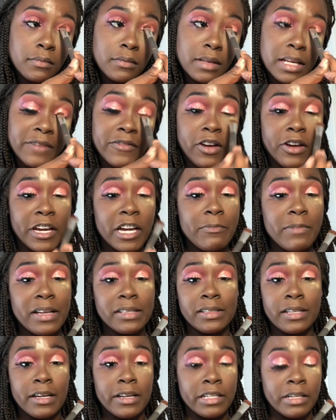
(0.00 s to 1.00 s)
If y'all hear my
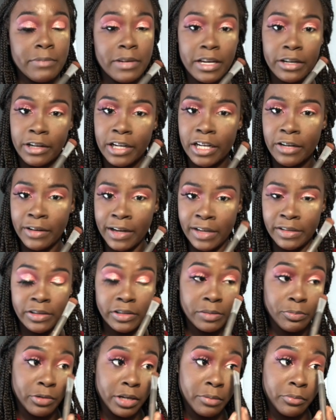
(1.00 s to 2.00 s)
son in the background, he's on
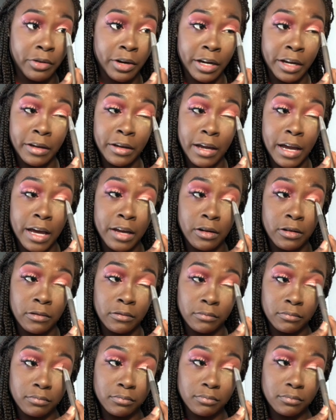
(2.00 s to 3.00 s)
spring break.
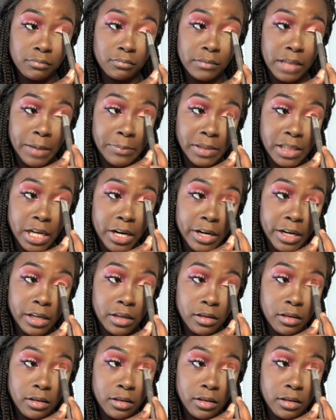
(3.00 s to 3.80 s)
I'm sorry.